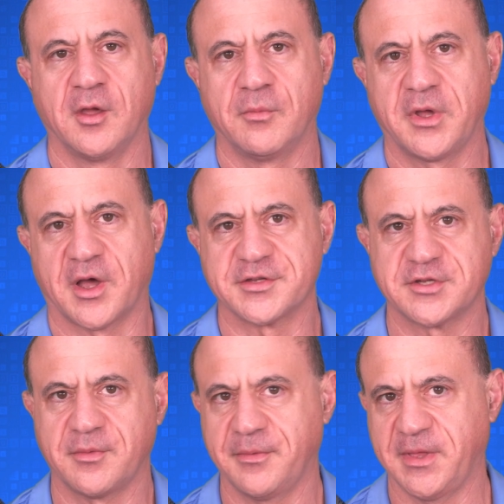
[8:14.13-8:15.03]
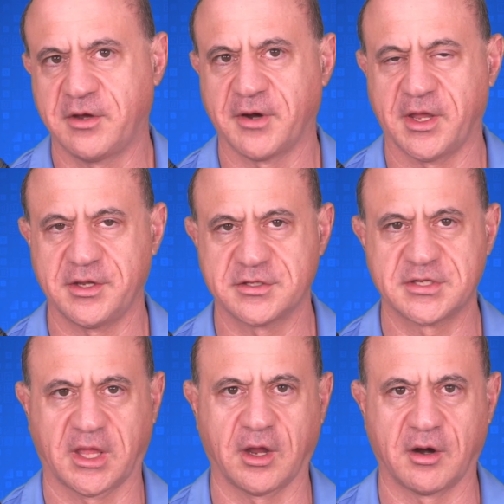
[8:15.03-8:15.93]
We also will be creating
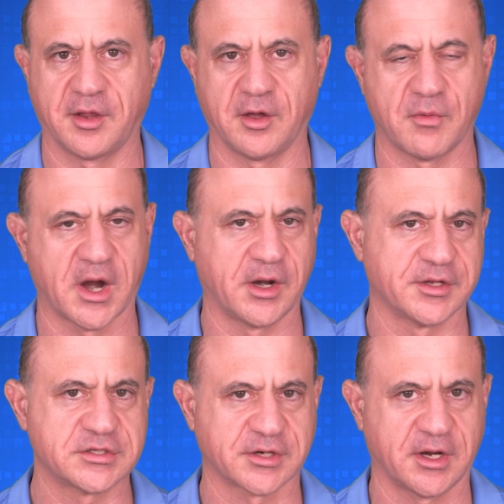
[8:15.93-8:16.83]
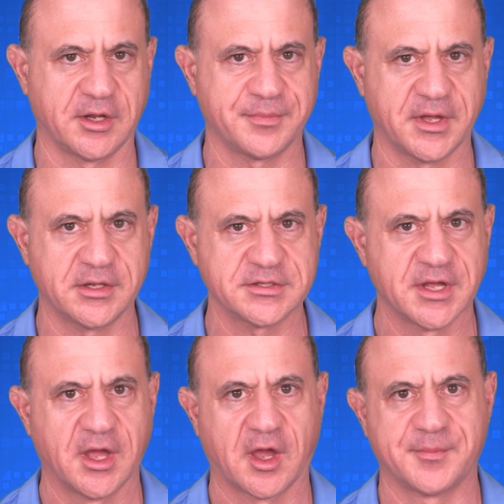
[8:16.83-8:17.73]
security awareness training plans
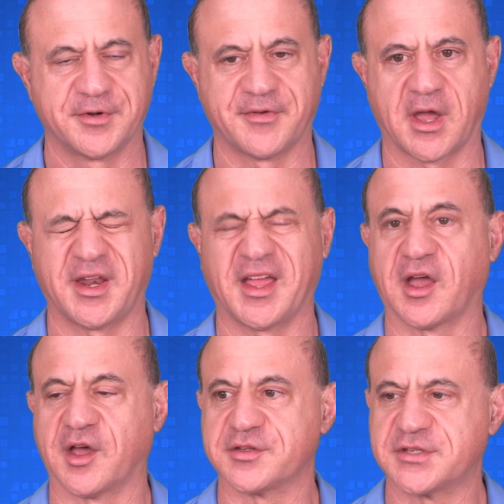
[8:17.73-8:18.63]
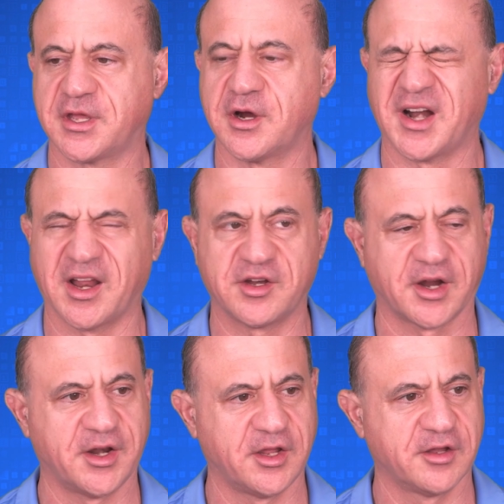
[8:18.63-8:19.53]
and providing security
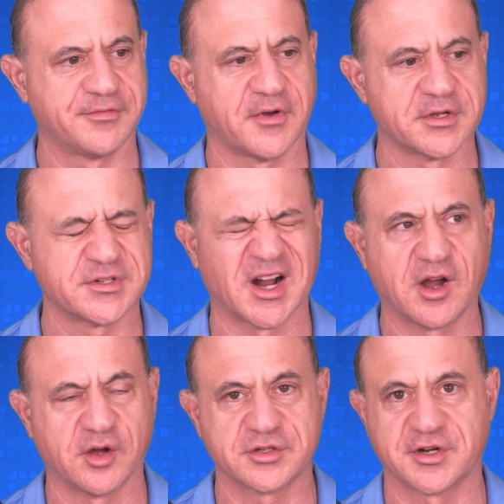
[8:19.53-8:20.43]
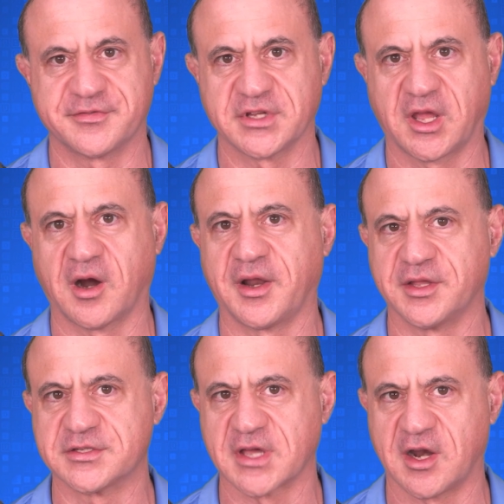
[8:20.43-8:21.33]
training and foster our culture of security
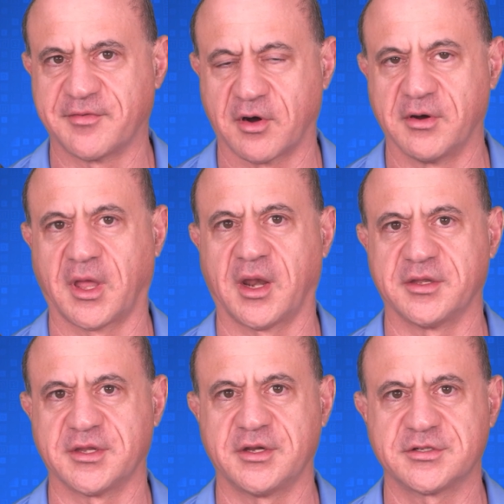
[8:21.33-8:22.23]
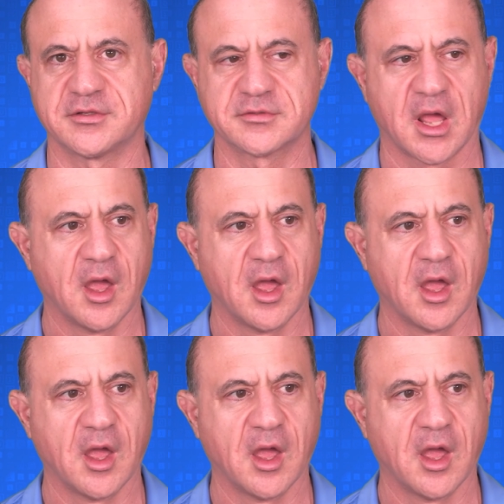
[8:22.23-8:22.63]
inside of our organizations.